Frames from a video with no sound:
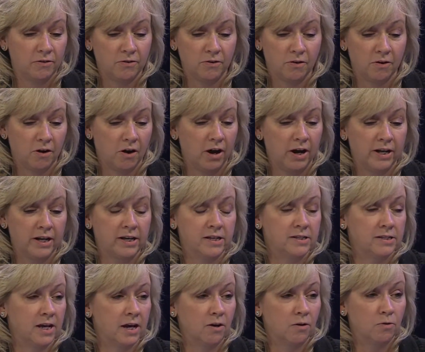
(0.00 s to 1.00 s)
your
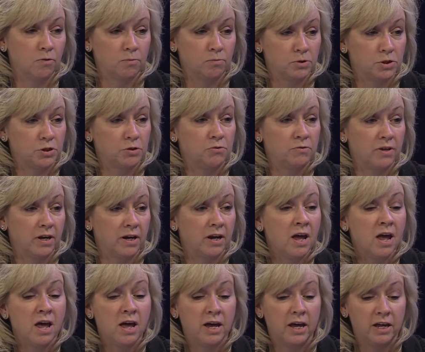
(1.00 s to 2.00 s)
audience at home too, that
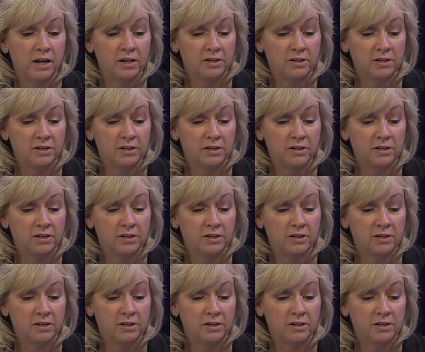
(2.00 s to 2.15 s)
it